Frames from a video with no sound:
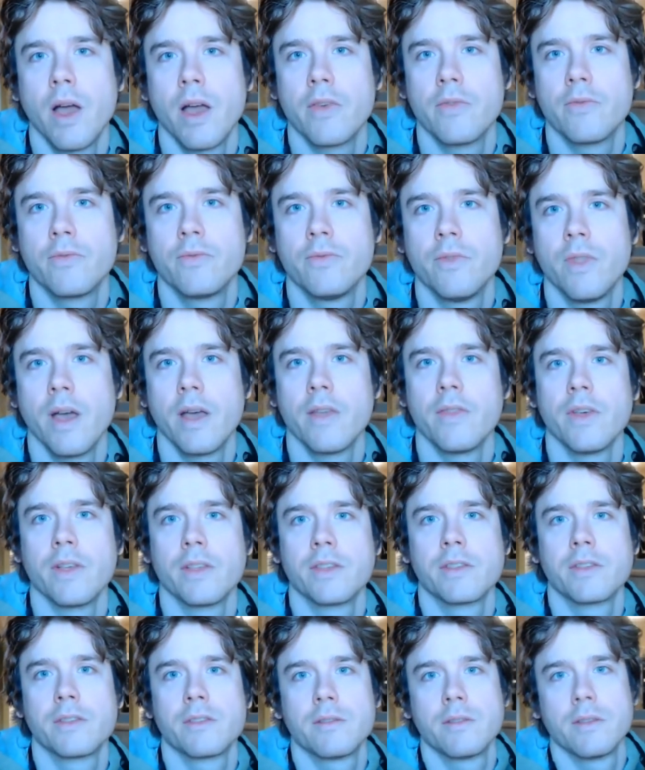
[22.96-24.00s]

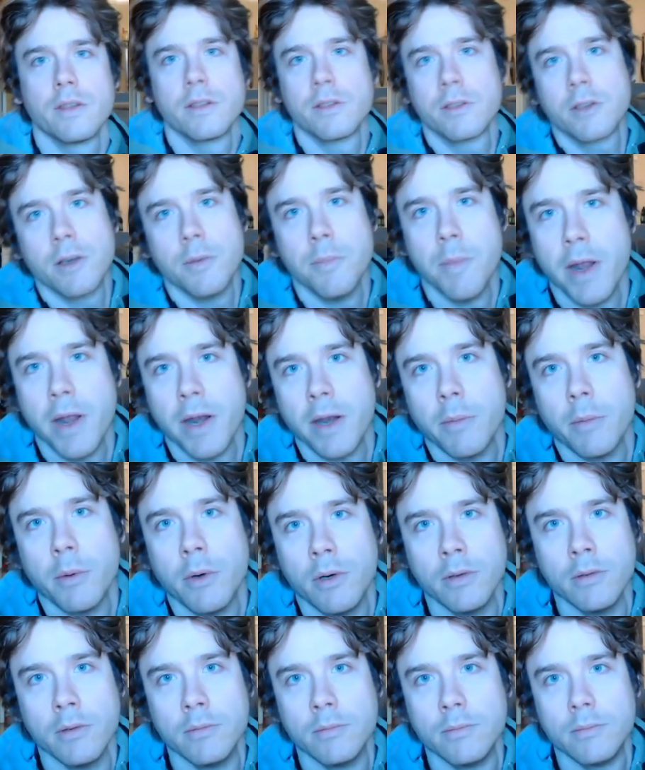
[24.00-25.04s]
it's
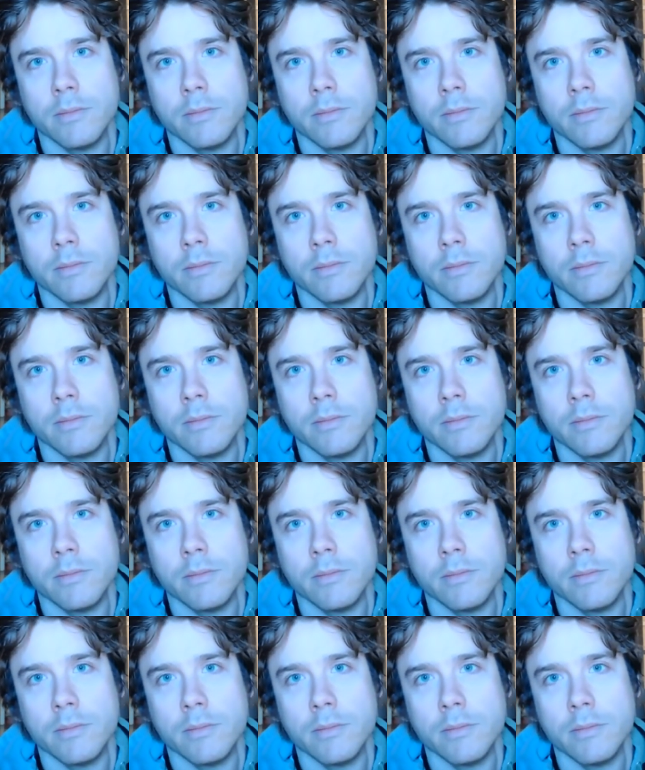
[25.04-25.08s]
commendable.